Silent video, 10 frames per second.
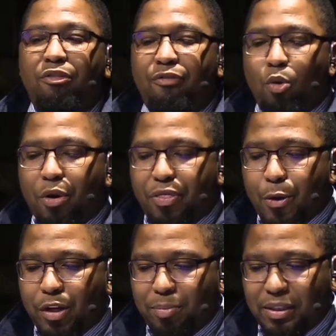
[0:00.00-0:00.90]
four
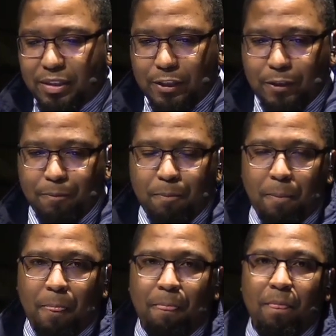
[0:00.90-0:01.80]
thirty B C
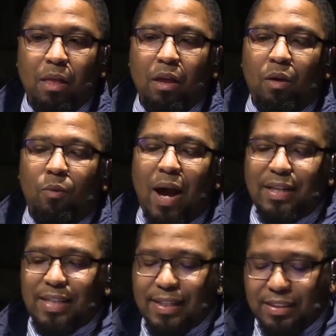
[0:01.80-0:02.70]
Why
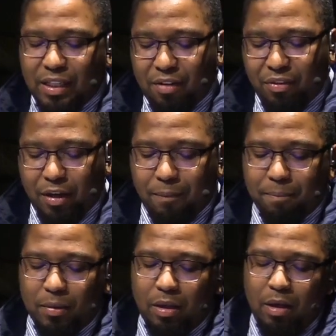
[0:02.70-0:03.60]
is that significant?
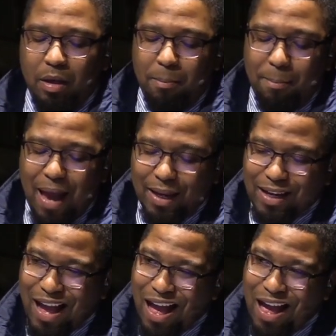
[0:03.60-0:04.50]

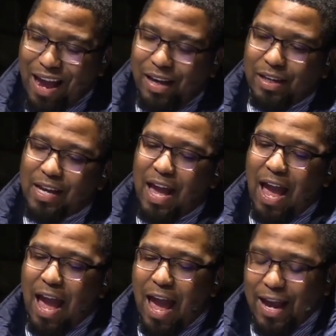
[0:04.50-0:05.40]
Malachi,
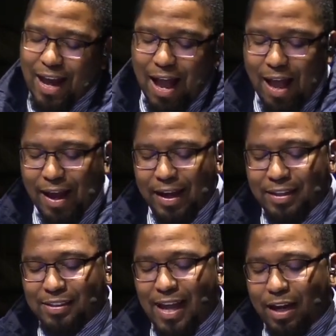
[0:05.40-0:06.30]
Haggai,
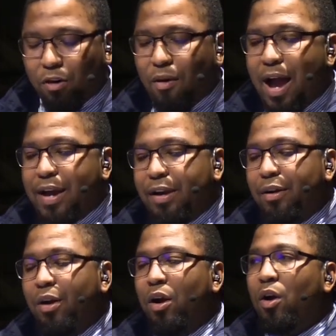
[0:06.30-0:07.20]
and Zechariah
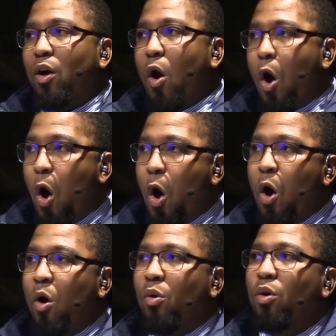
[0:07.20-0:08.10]

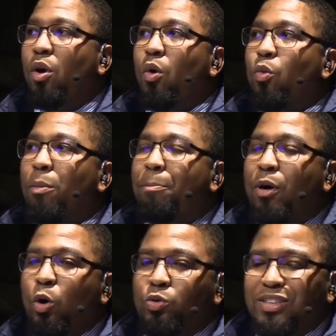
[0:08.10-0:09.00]
all were
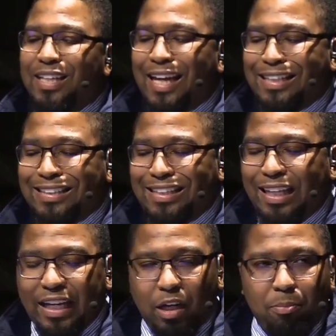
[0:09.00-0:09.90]

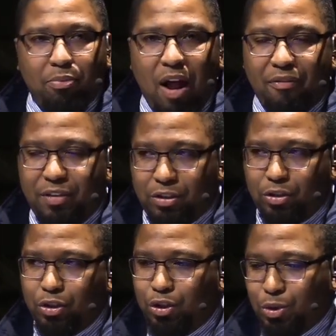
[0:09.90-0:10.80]
post-exilic prophets
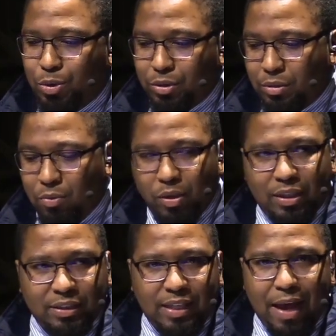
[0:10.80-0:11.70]
to Judah. Now, what
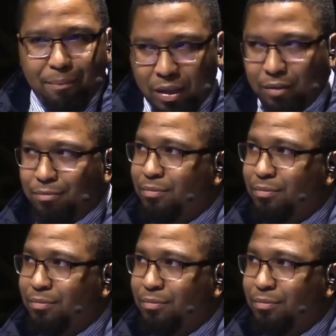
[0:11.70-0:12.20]
does that mean?